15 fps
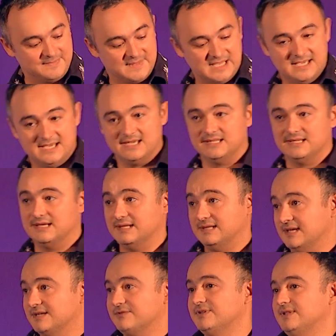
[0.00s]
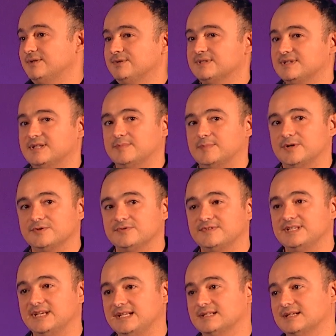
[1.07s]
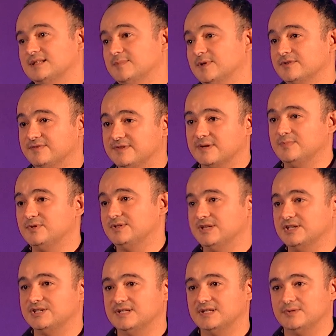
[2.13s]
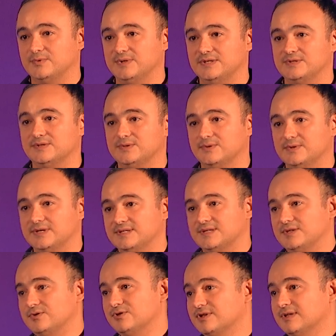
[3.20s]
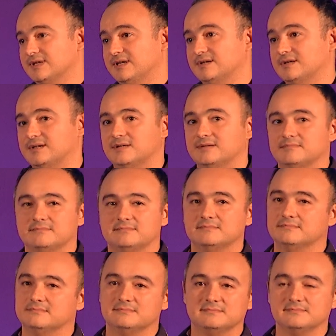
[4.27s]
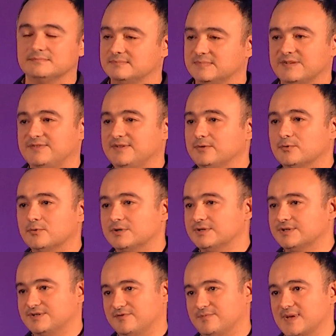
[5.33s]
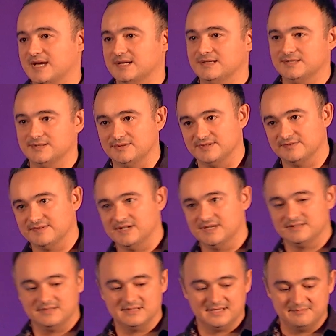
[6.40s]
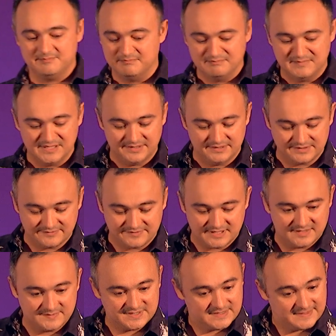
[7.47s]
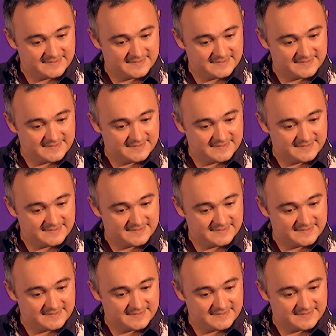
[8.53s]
And that reduces the amount of data and amount of computation that we need to do on execution layer a few orders of magnitude, if not millions of times.